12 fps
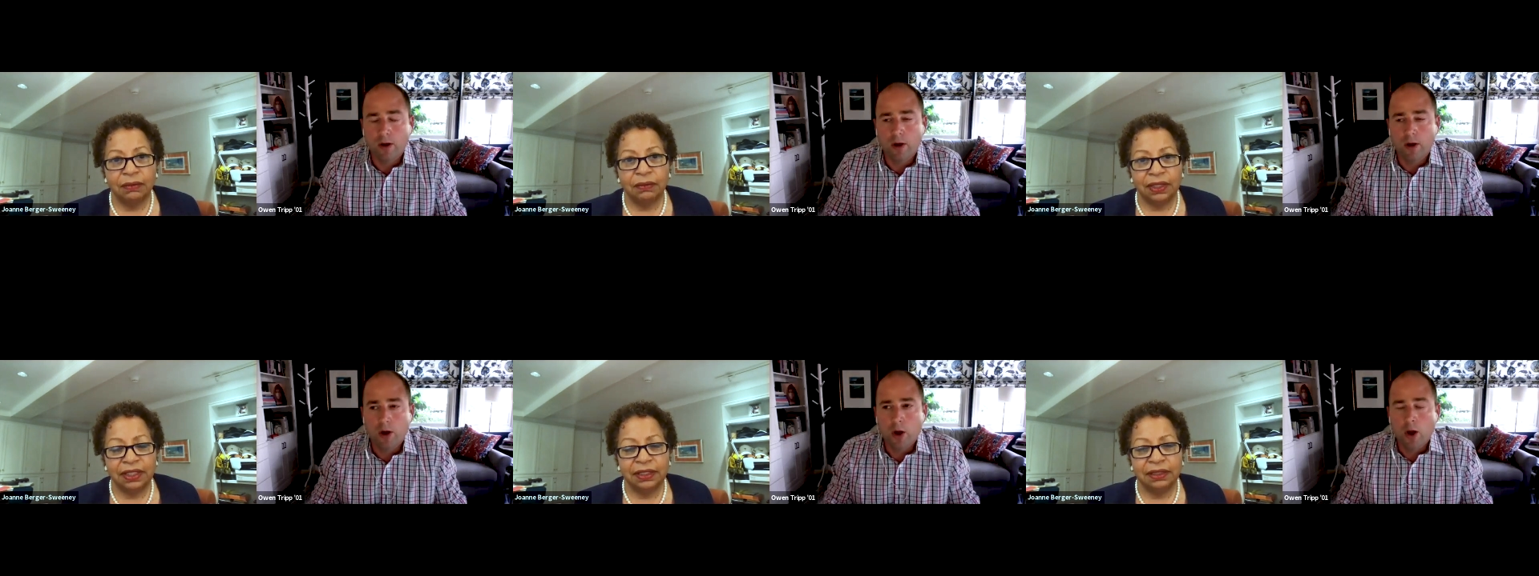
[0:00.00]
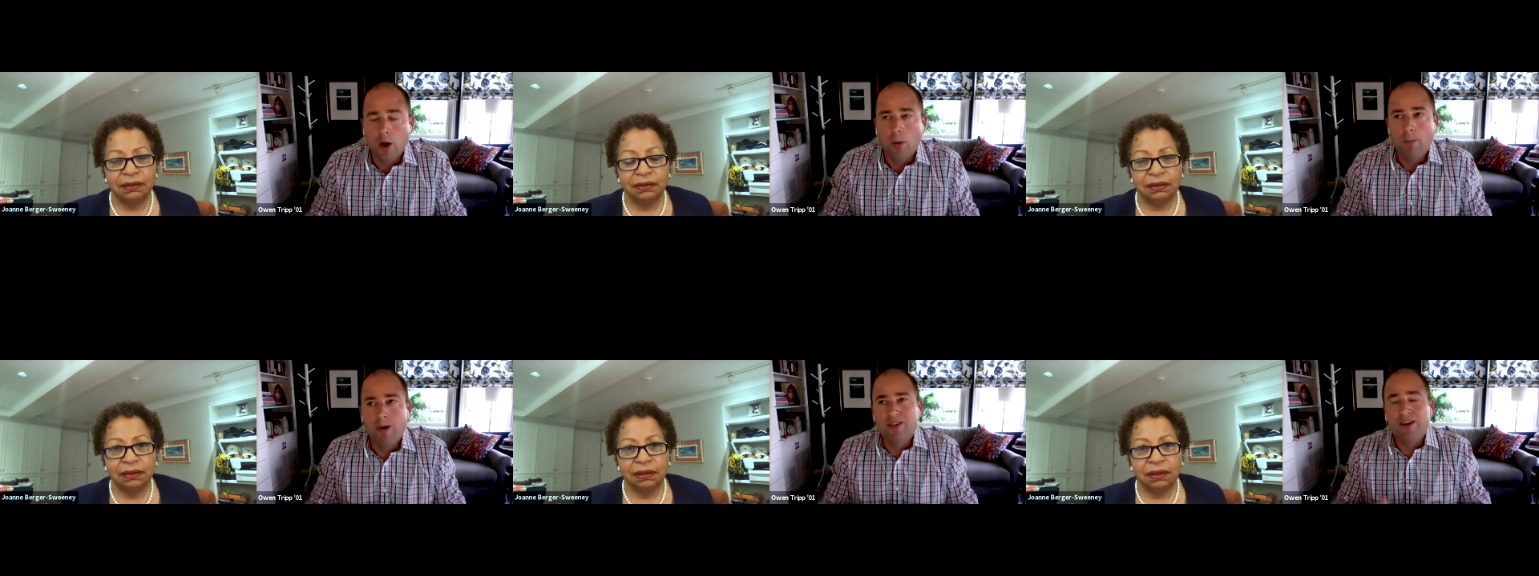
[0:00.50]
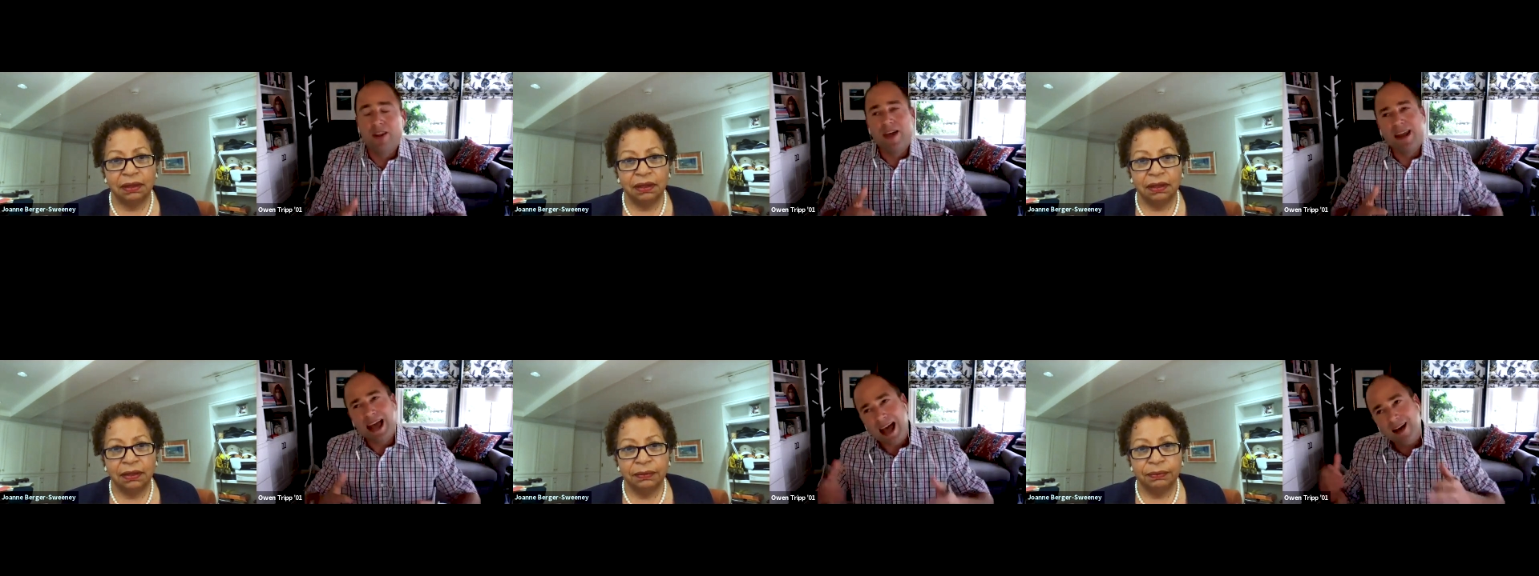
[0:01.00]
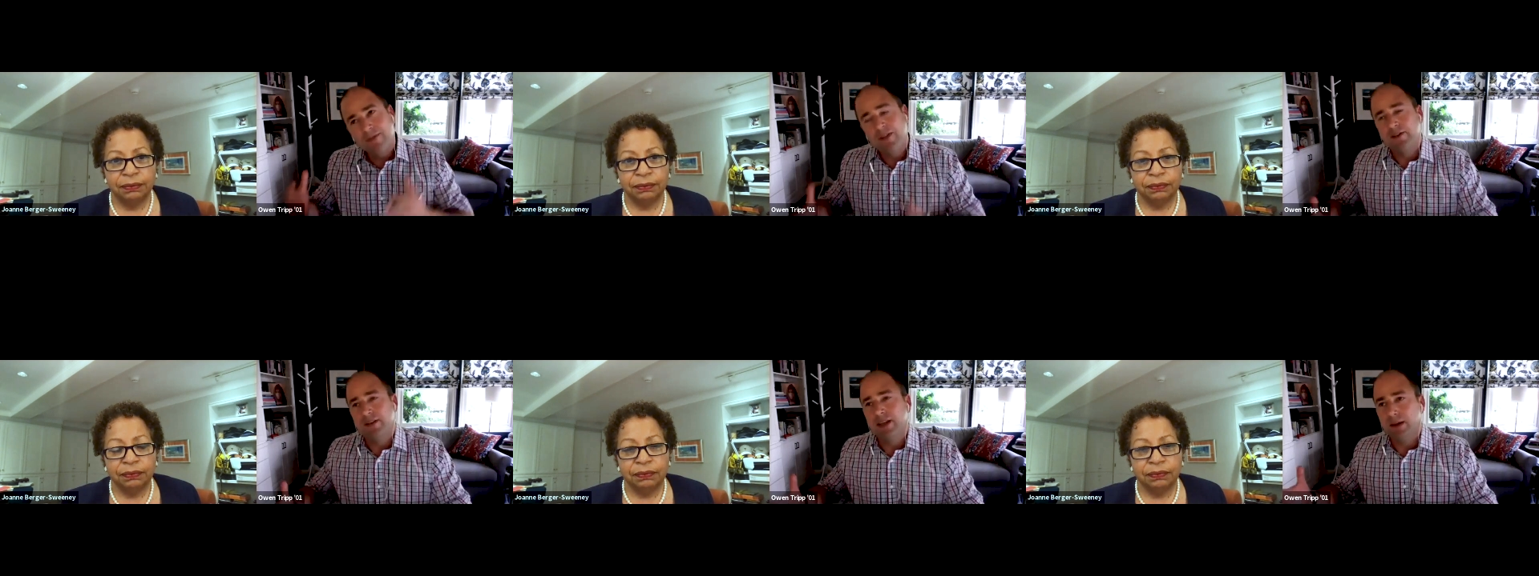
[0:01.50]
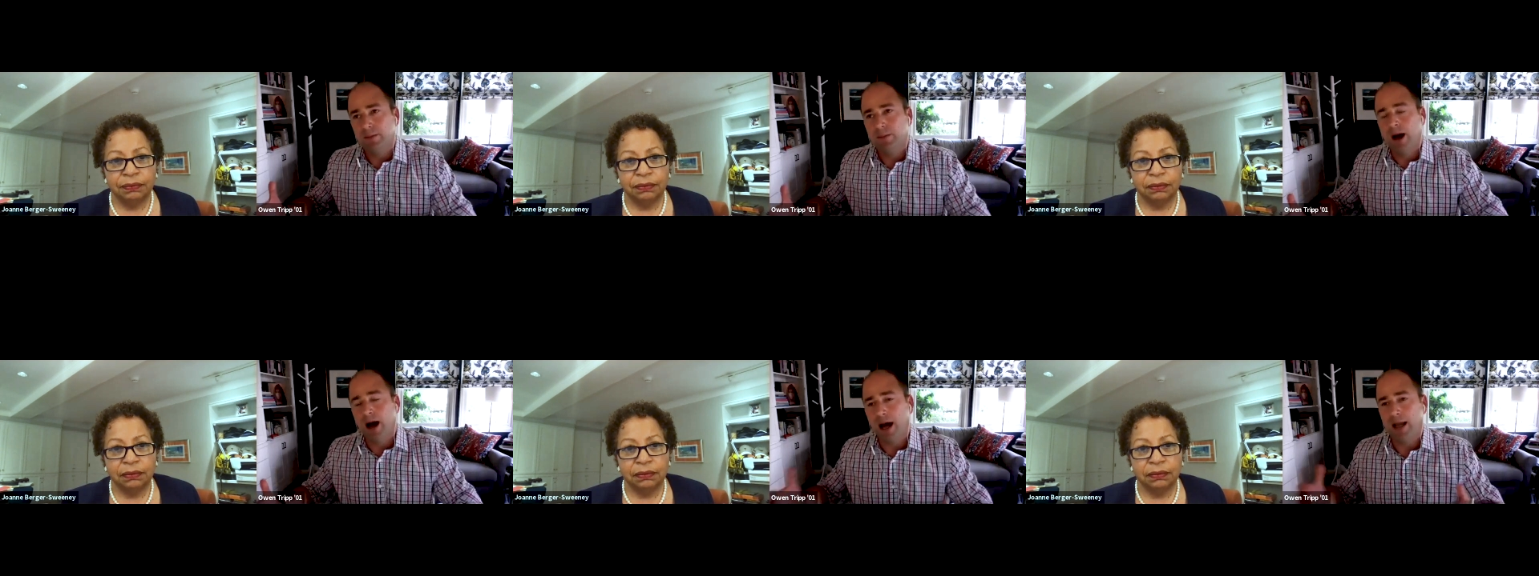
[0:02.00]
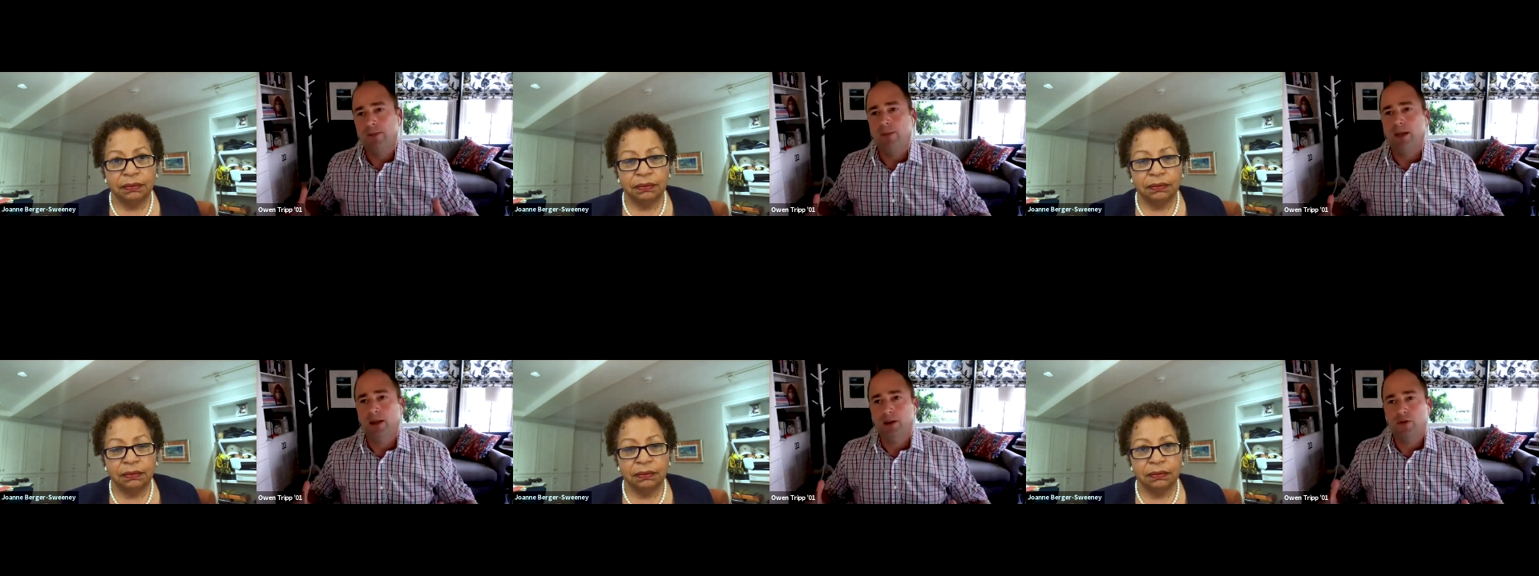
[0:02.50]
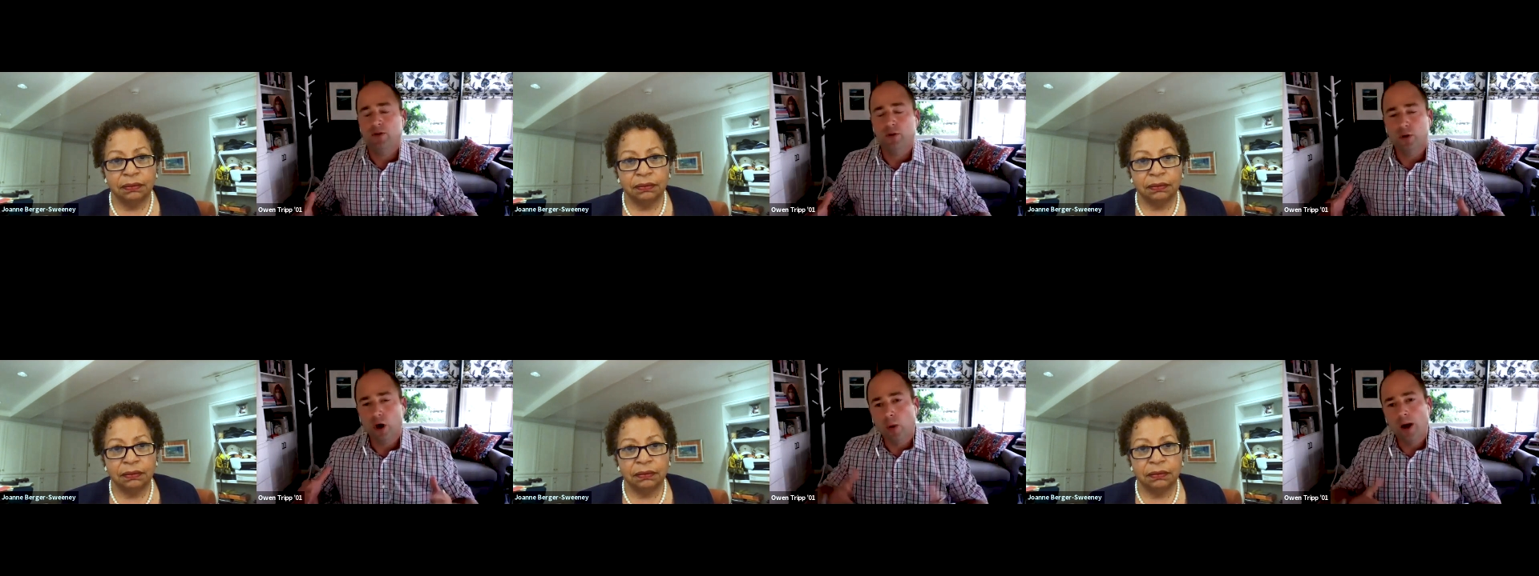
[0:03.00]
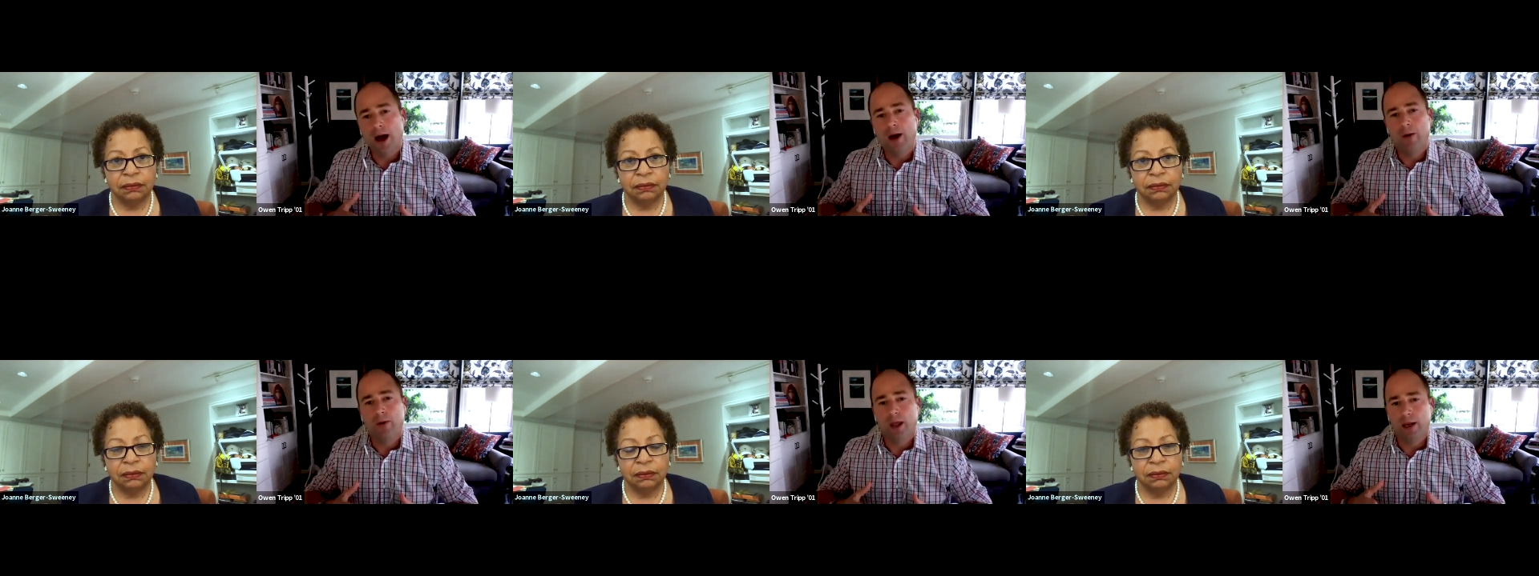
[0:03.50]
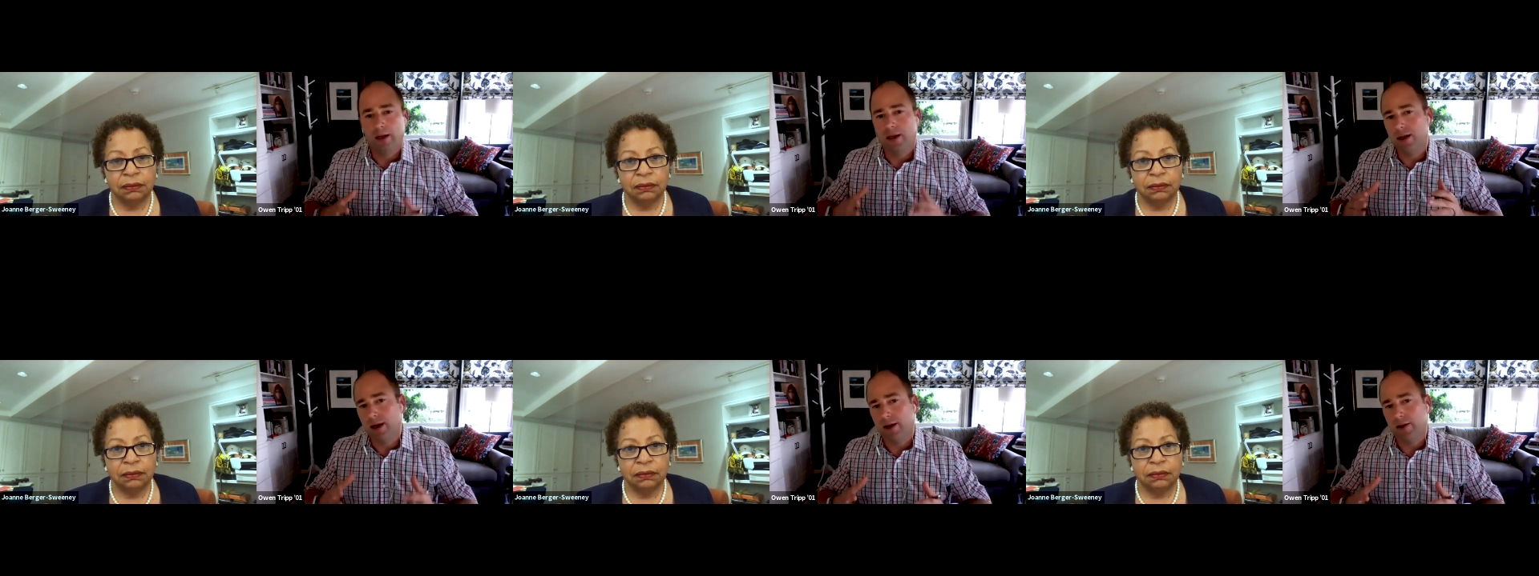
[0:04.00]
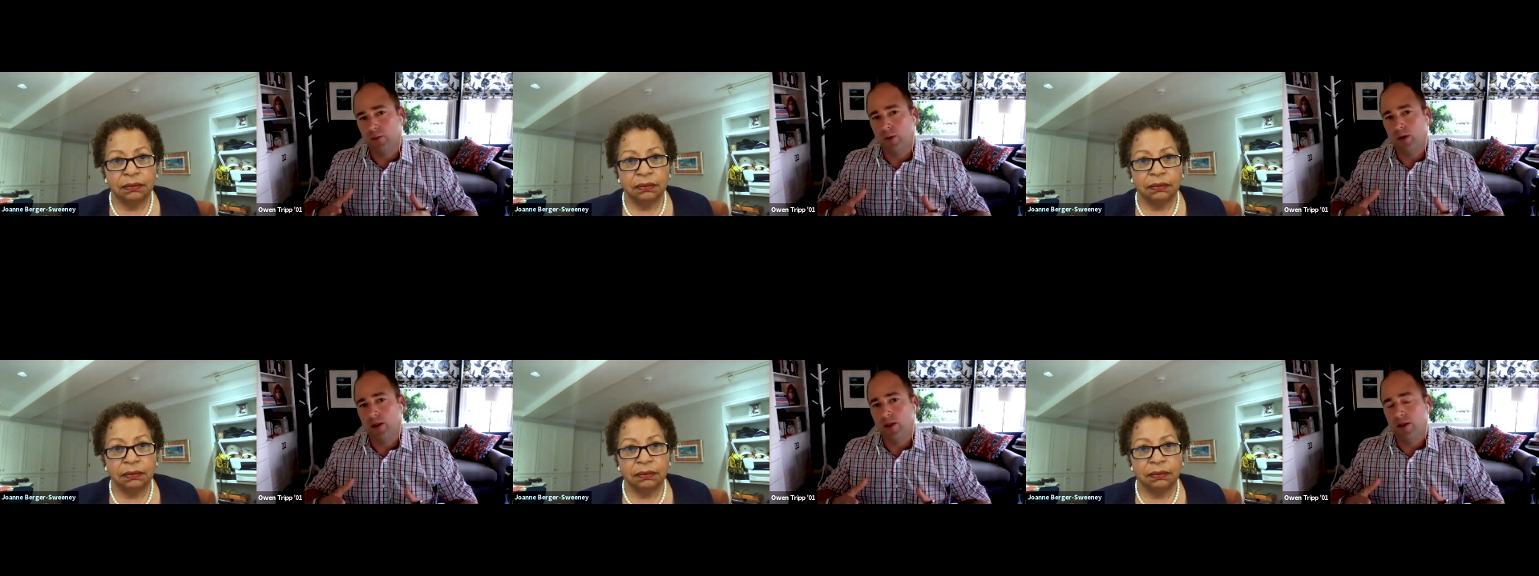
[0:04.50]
Speaker 1: Right. But to then have the team behind me to go out and connect with